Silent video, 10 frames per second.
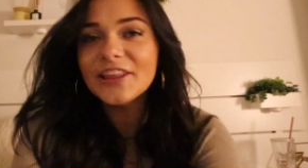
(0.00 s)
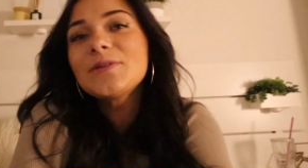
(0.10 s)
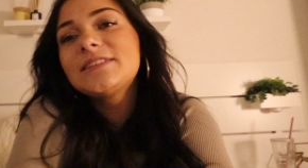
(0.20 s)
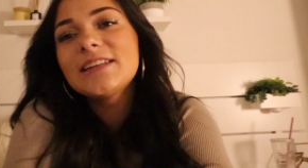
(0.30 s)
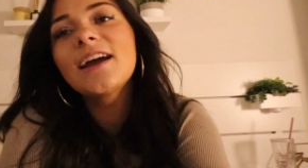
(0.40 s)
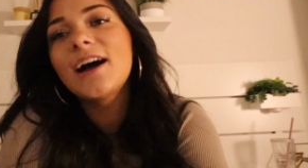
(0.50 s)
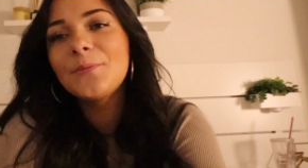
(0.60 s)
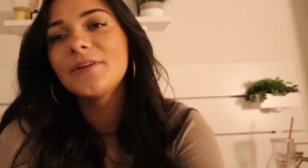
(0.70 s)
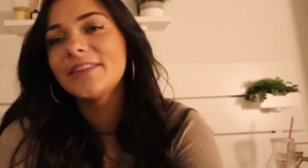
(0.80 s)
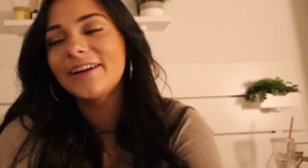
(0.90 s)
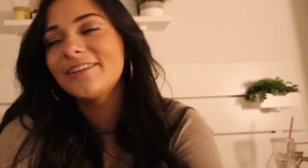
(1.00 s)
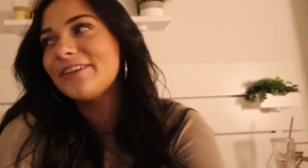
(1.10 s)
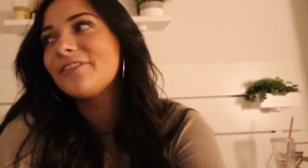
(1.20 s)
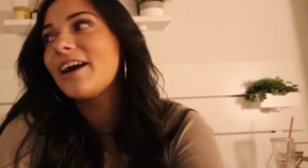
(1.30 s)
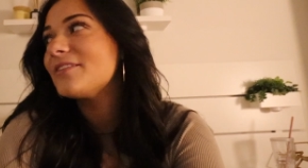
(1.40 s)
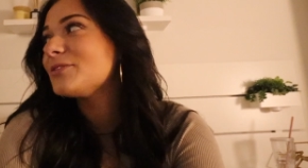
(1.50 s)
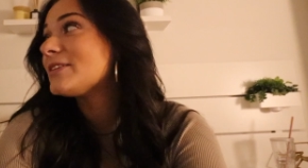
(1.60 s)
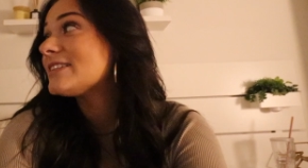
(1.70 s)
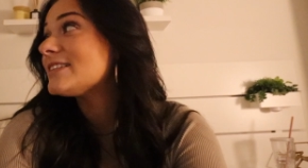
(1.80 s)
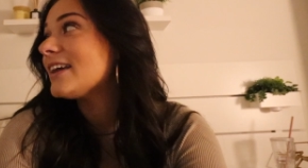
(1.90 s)
though it's like up on the internet for everyone
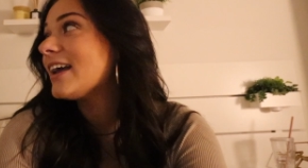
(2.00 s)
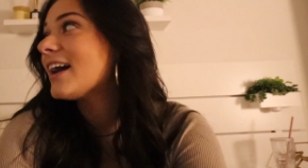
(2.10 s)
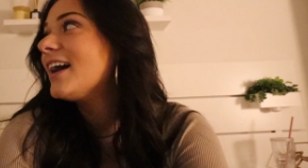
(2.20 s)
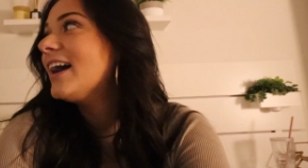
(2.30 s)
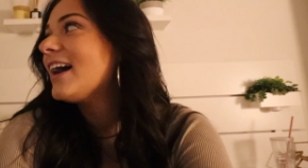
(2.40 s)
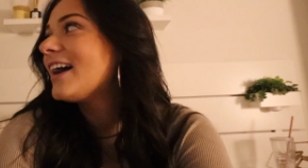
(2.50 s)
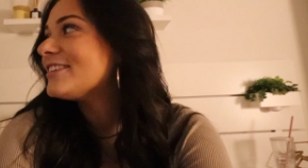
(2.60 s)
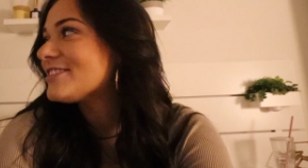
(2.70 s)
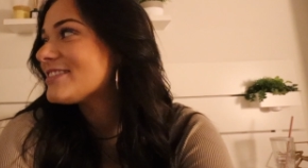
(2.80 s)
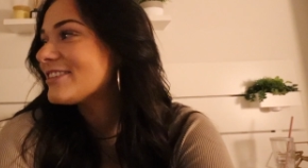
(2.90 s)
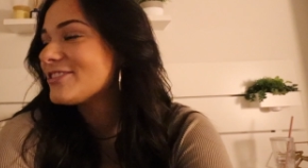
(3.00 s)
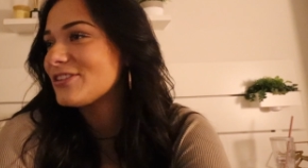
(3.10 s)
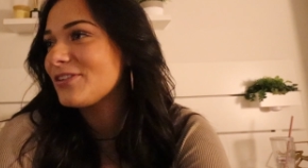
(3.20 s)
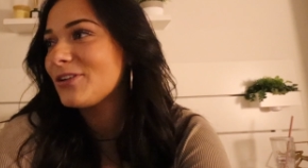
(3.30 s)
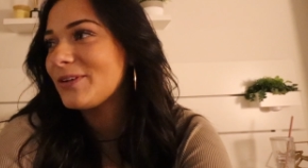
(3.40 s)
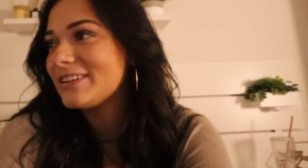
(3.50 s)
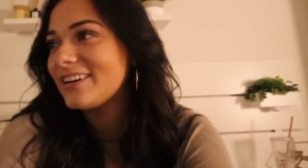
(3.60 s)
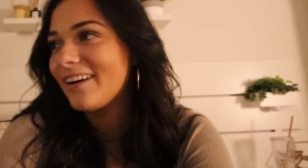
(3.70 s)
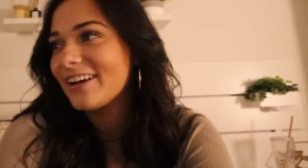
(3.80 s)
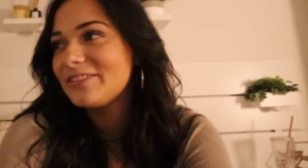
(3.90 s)
to see, I still just feel weird
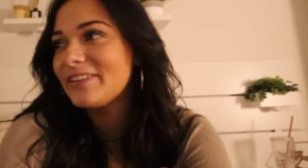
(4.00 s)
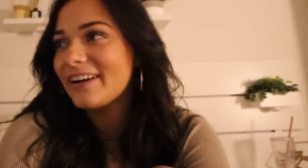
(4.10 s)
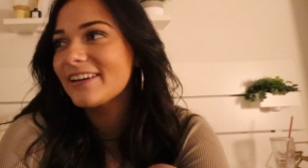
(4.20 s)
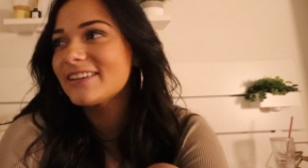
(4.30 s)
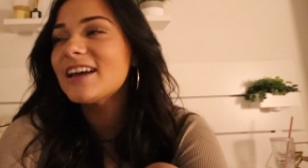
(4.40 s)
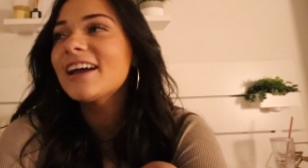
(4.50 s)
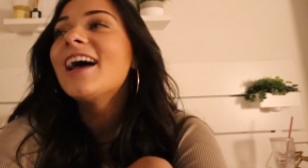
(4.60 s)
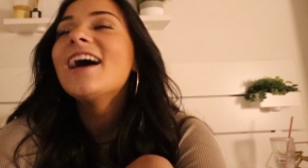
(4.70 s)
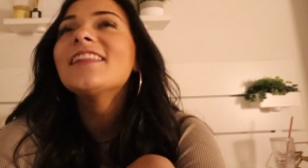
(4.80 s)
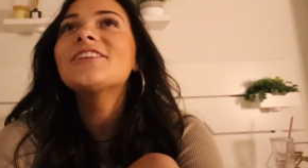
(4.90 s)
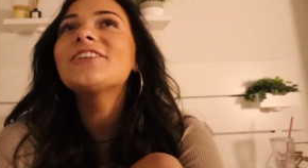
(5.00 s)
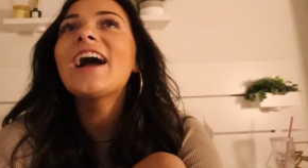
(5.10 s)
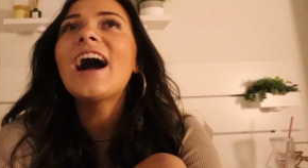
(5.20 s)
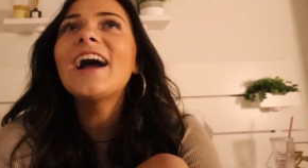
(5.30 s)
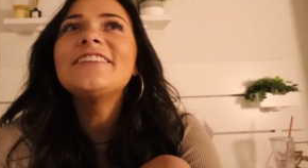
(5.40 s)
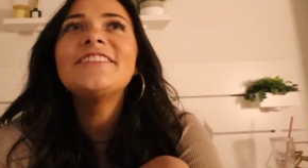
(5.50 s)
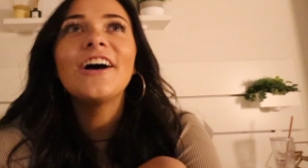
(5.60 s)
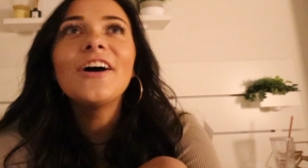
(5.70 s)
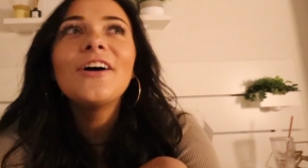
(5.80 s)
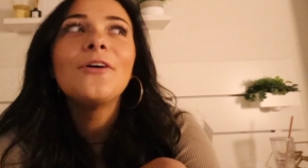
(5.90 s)
talking about it. Cause like literally I
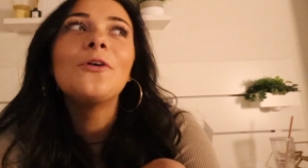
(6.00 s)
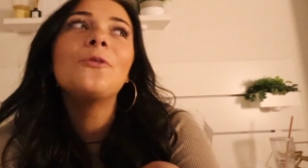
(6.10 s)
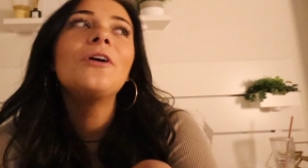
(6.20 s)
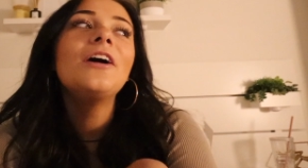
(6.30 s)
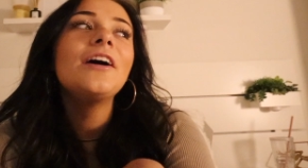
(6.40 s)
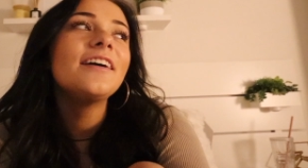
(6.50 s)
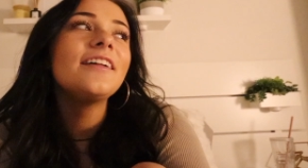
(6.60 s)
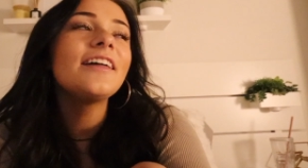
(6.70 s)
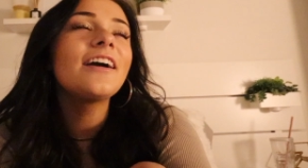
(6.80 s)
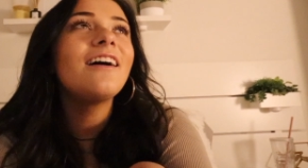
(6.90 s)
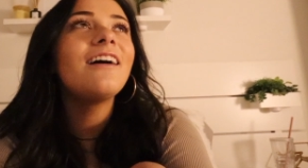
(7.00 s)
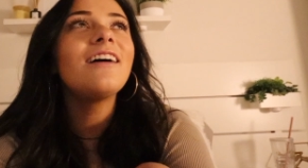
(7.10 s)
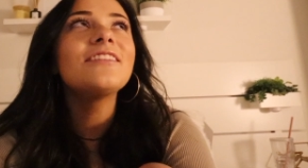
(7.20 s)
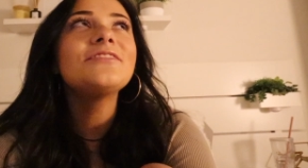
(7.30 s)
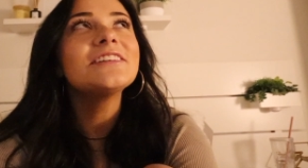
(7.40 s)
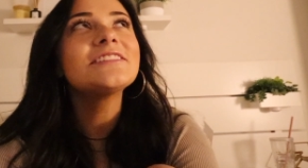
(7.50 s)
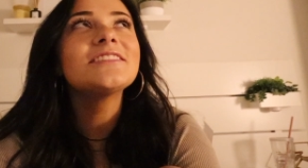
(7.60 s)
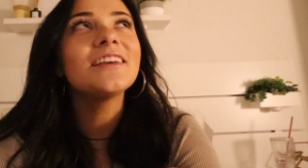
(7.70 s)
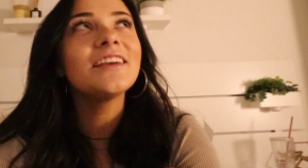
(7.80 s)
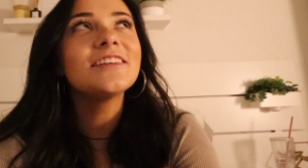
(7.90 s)
know like
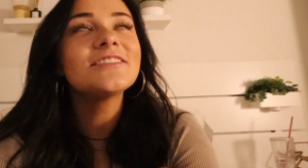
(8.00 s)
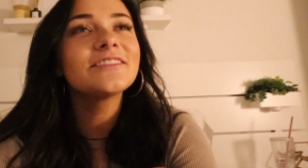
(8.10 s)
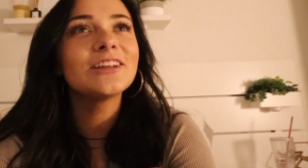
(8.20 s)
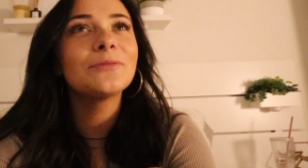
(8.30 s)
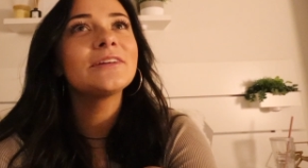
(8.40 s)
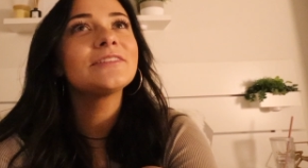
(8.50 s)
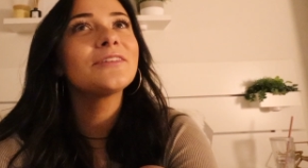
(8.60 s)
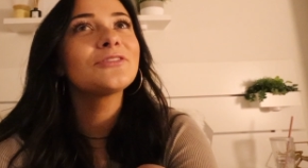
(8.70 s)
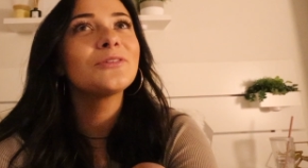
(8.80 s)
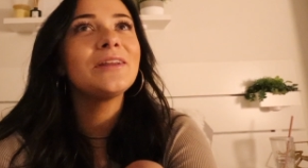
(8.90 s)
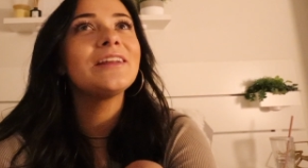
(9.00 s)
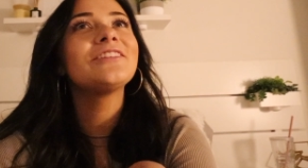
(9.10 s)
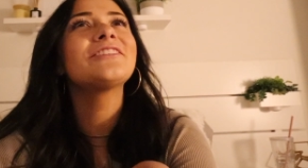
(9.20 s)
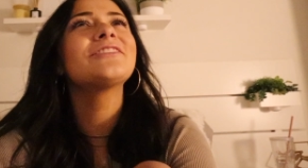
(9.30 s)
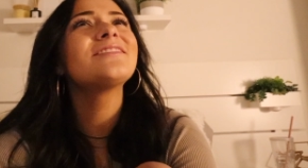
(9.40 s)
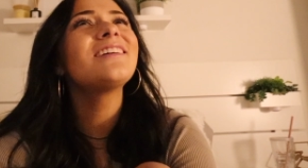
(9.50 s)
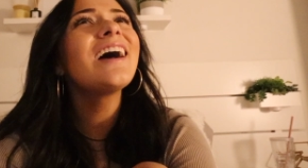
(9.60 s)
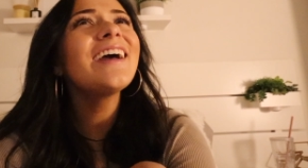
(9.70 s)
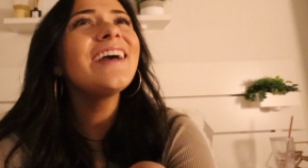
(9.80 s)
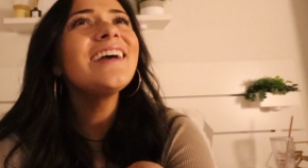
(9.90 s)
obviously he's looked at my social media channels
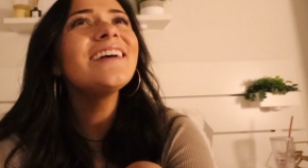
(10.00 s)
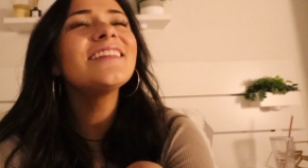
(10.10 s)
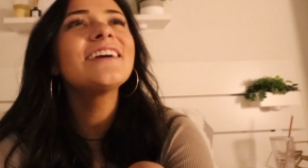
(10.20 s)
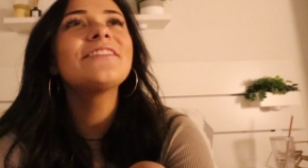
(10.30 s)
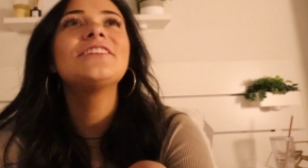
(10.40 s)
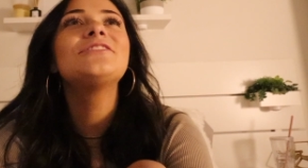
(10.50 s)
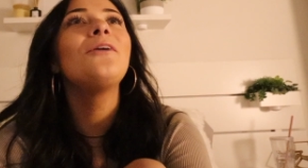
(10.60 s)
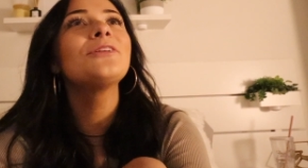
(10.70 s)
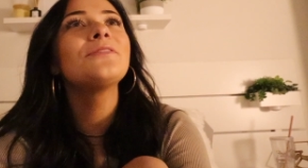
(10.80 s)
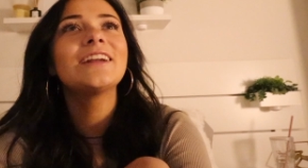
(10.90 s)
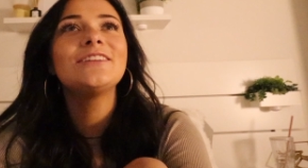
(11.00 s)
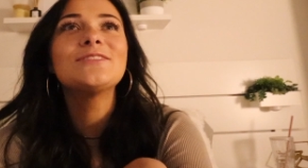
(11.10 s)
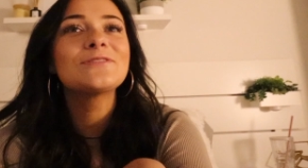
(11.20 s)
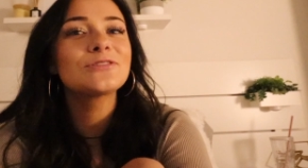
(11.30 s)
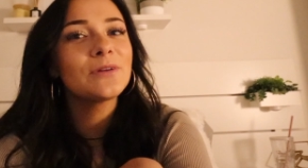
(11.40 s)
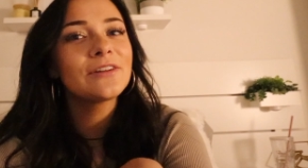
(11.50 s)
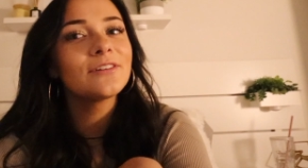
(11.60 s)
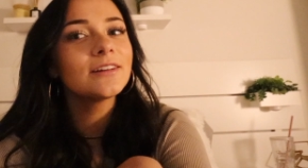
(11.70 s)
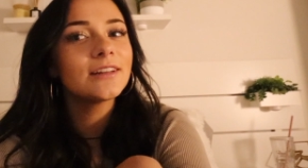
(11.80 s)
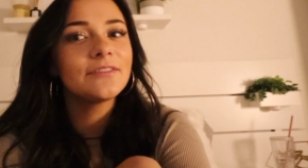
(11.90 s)
right like if i told him that i do social media
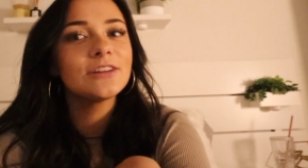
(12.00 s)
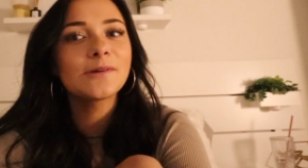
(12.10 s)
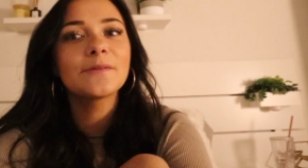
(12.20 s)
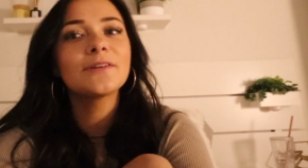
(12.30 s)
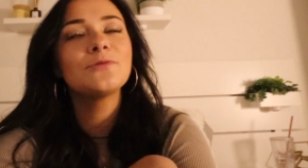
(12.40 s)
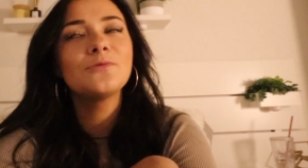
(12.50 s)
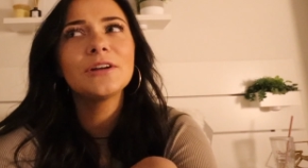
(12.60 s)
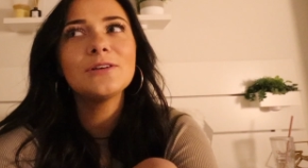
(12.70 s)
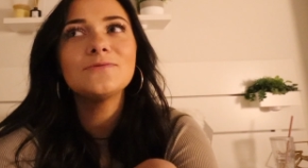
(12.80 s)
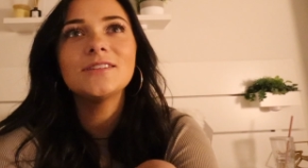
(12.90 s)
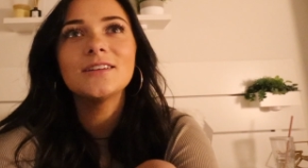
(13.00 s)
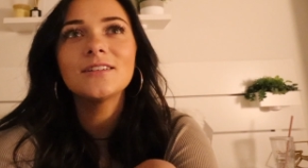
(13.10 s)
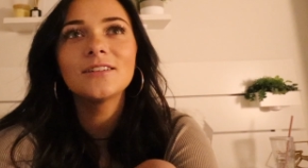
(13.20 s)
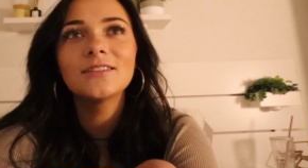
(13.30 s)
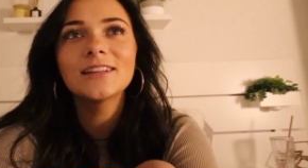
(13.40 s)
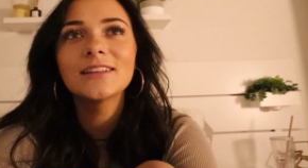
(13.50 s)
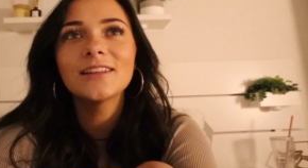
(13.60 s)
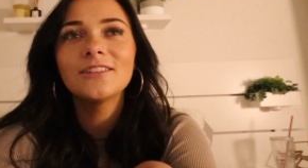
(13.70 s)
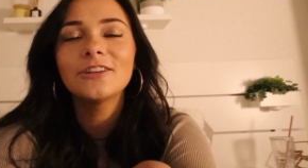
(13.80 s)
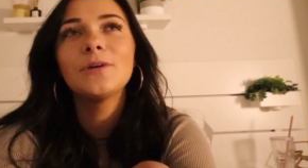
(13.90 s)
for a living he's probably like well what do you do and then
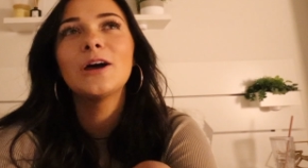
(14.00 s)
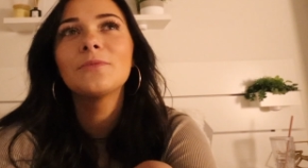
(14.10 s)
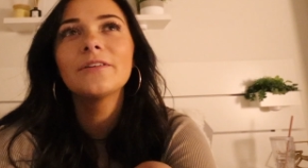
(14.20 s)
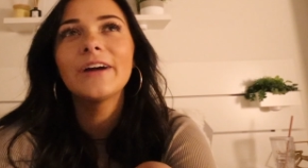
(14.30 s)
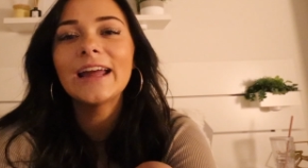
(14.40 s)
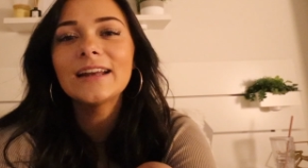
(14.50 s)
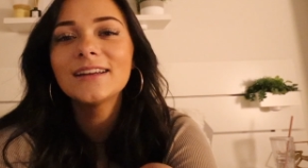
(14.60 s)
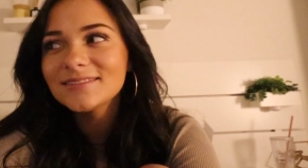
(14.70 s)
like look me up right